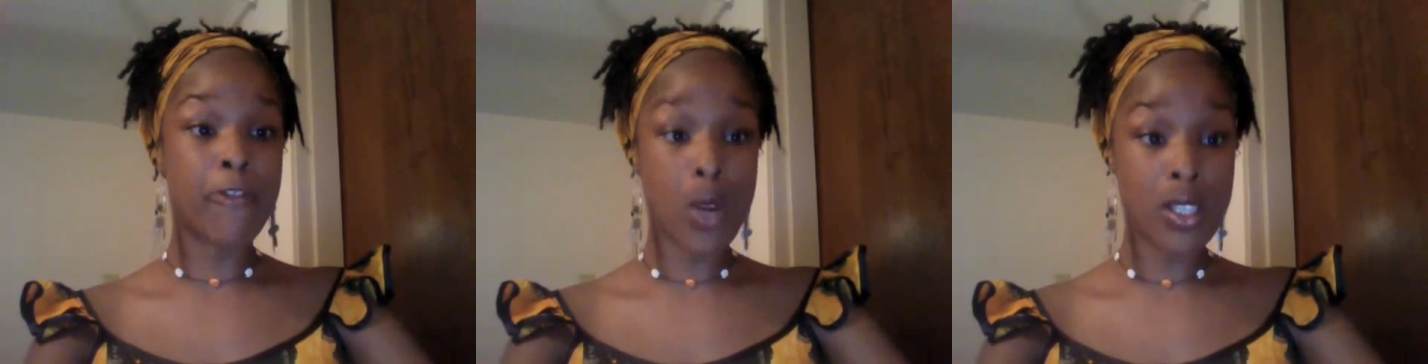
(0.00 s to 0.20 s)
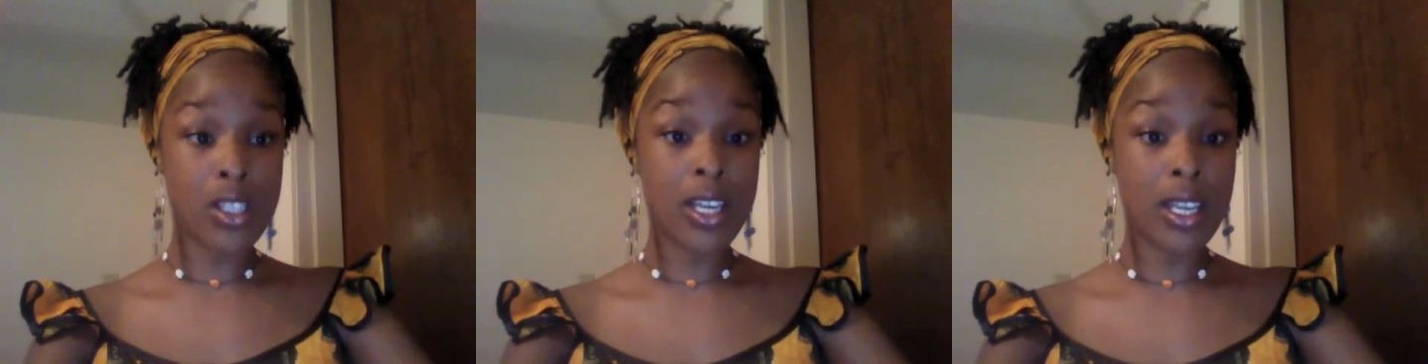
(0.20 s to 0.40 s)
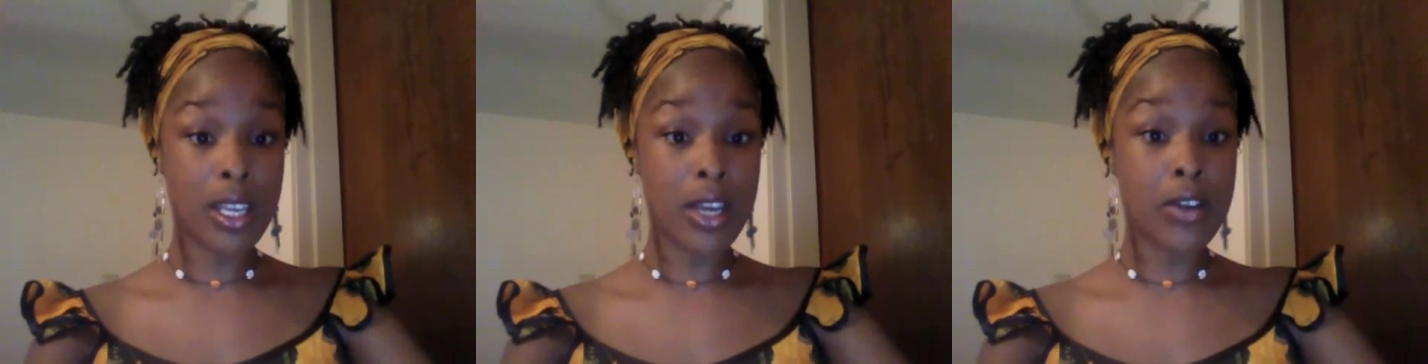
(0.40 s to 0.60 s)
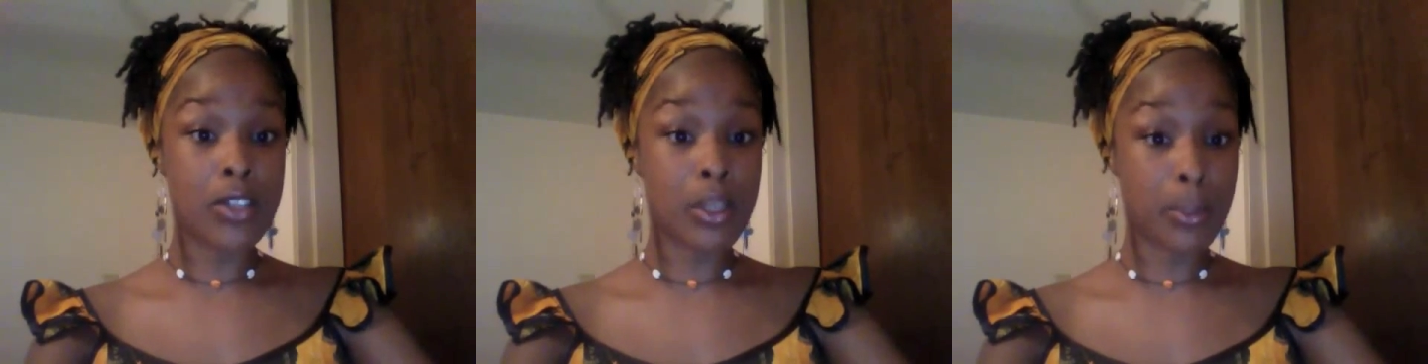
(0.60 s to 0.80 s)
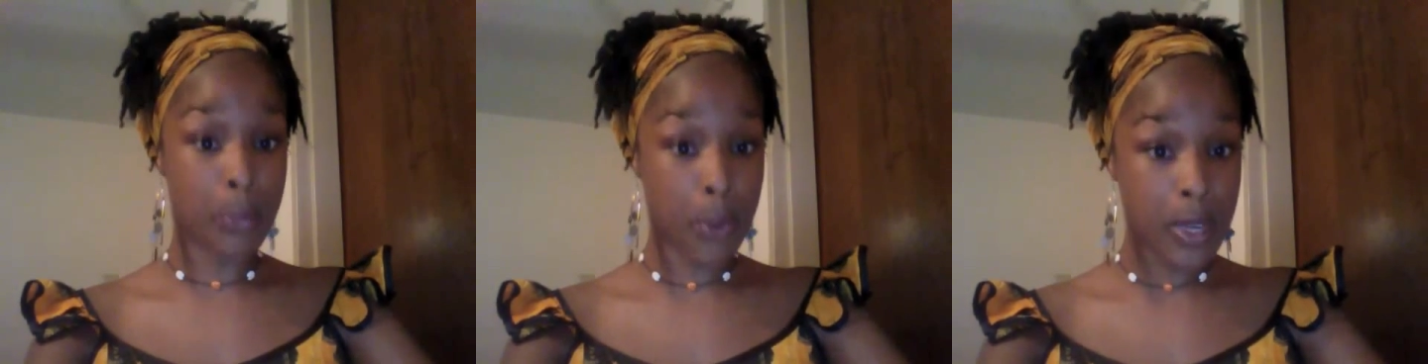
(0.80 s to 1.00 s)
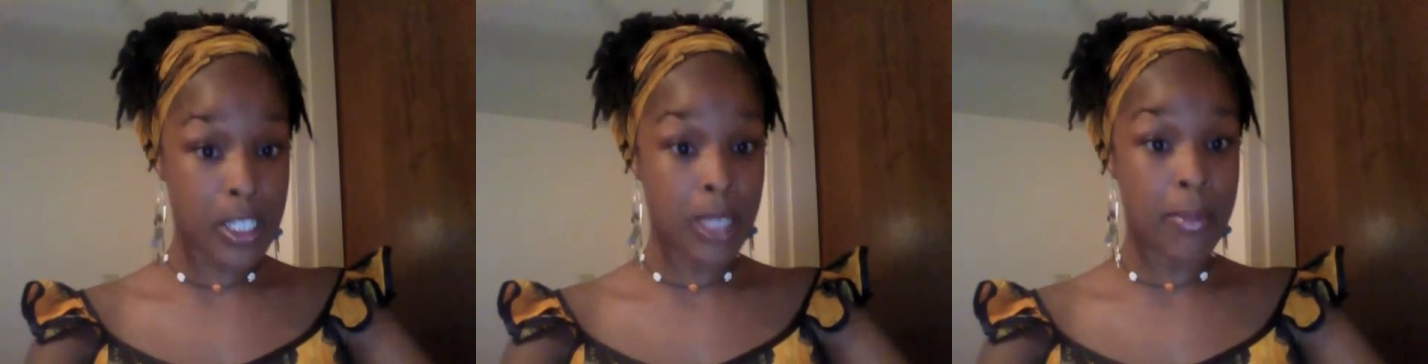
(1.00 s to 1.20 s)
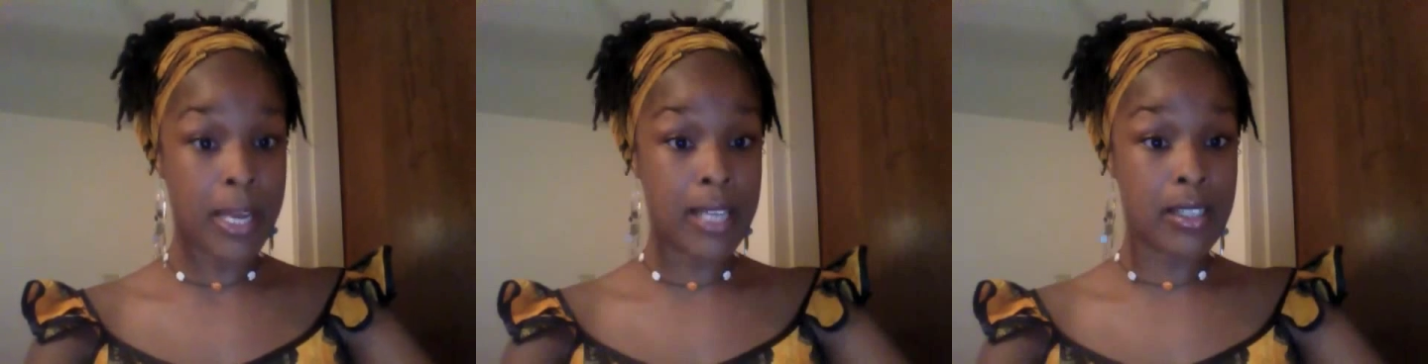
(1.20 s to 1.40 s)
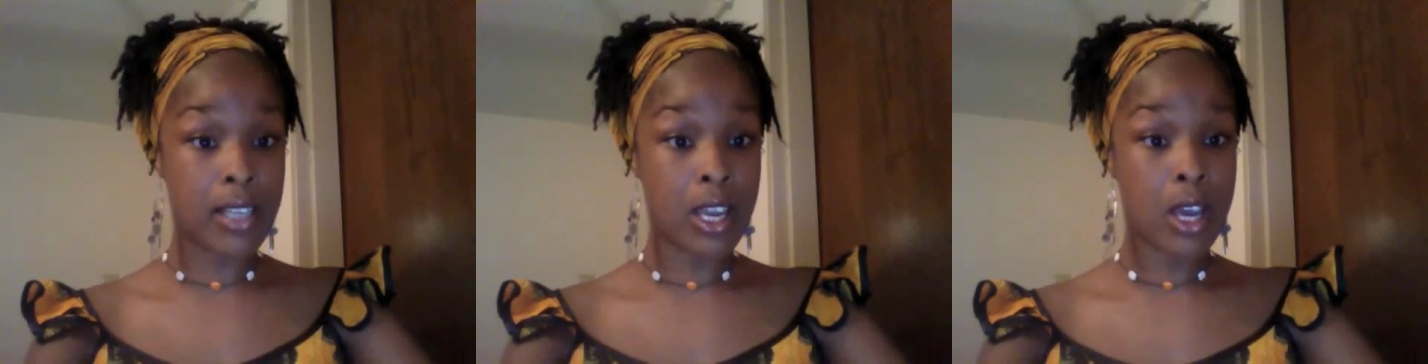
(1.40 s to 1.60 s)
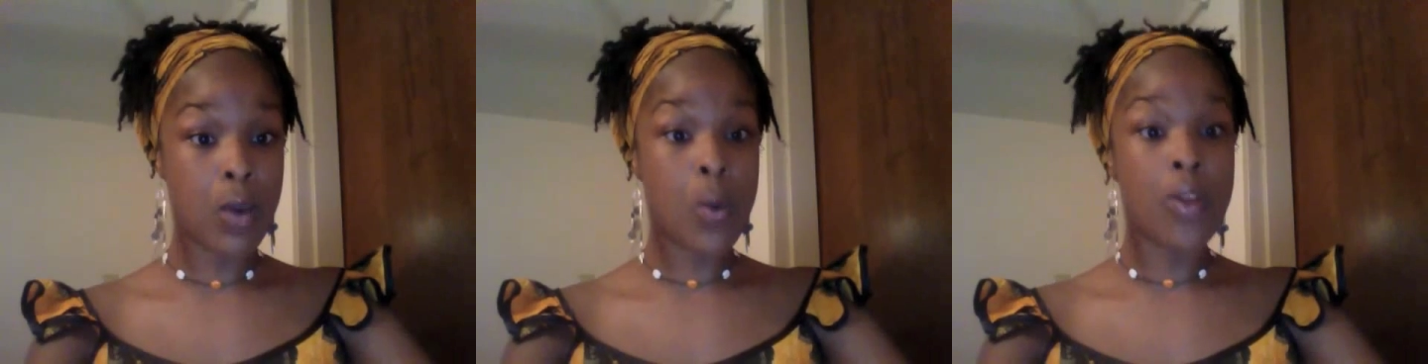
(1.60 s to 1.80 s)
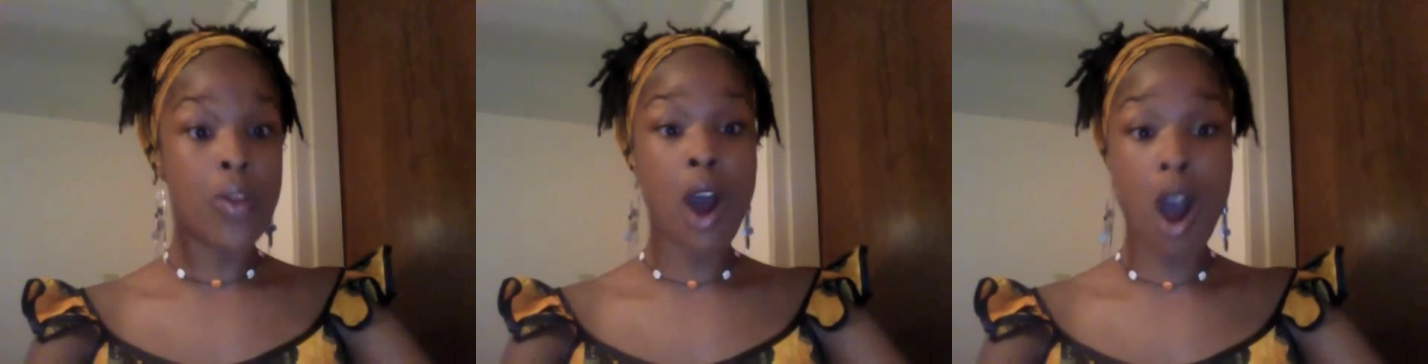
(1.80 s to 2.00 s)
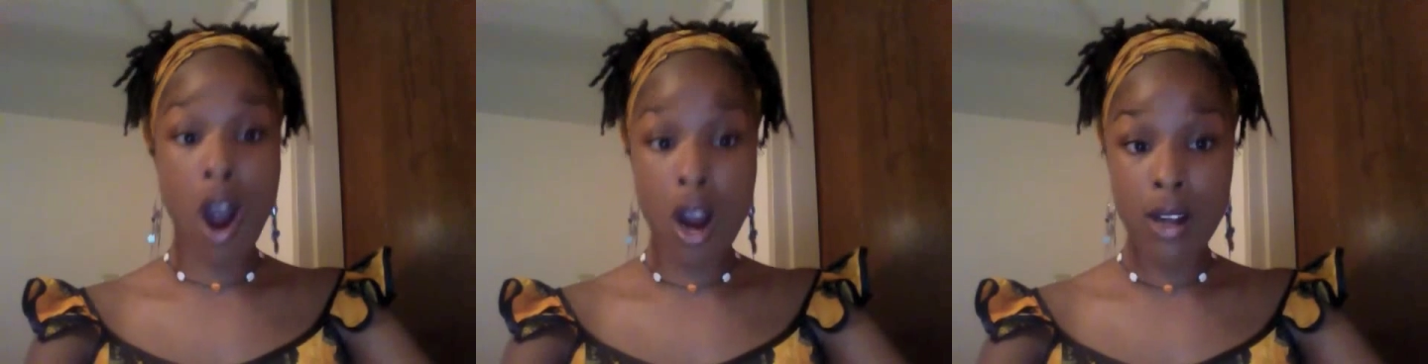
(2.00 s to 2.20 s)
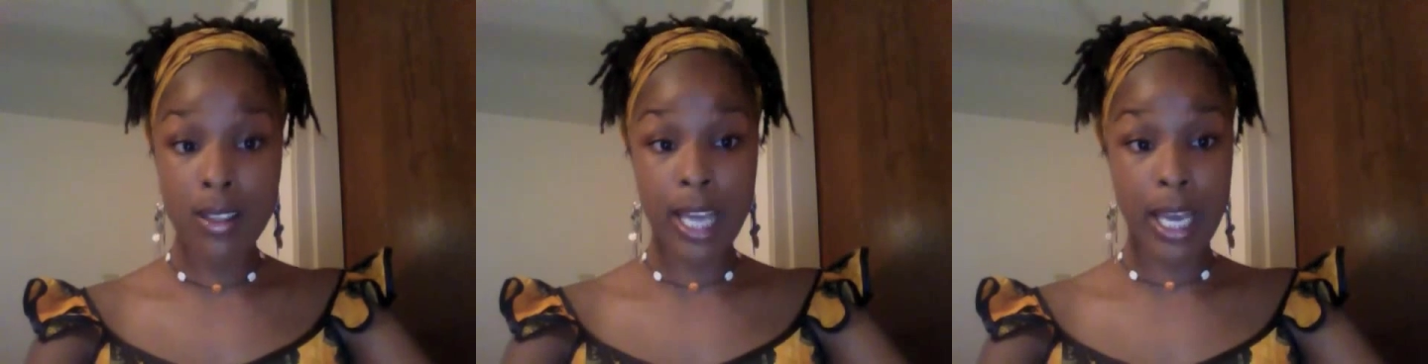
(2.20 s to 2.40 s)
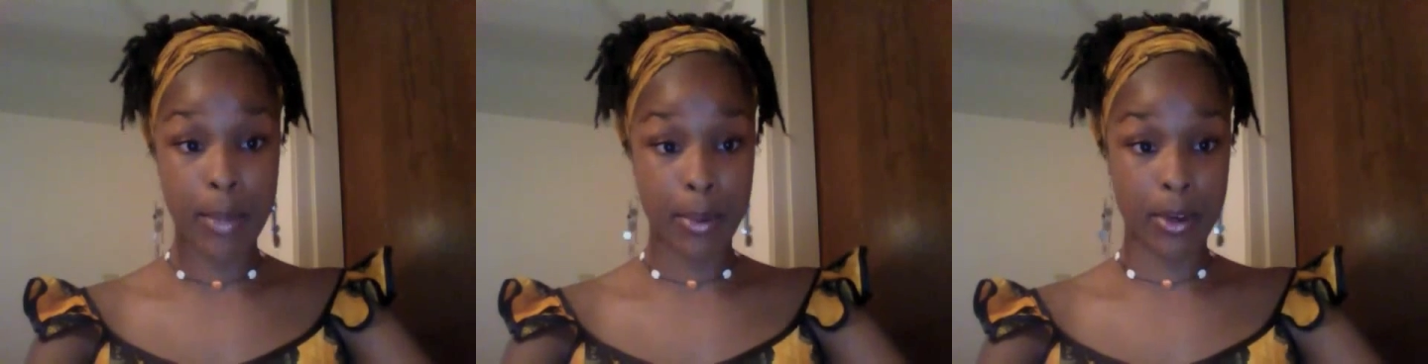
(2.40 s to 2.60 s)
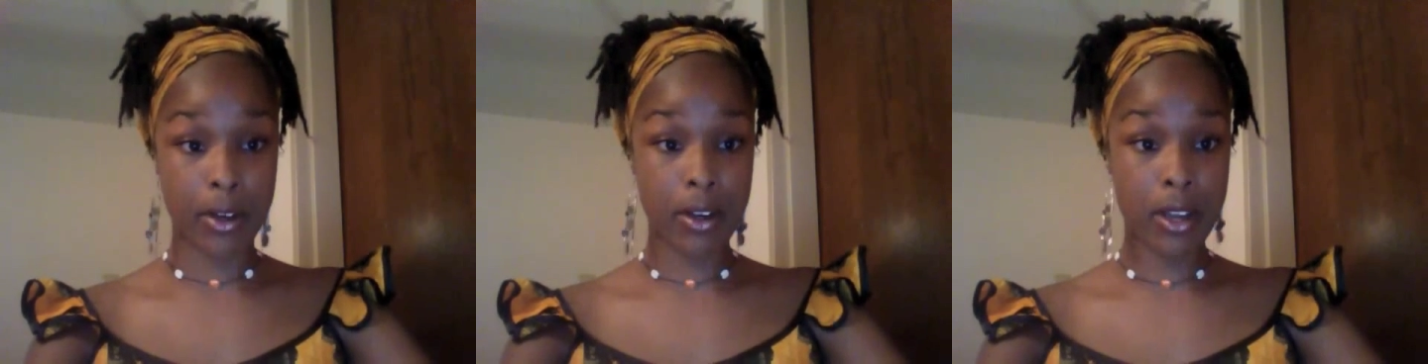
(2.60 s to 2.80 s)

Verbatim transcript: 14 years imprisonment with hard labor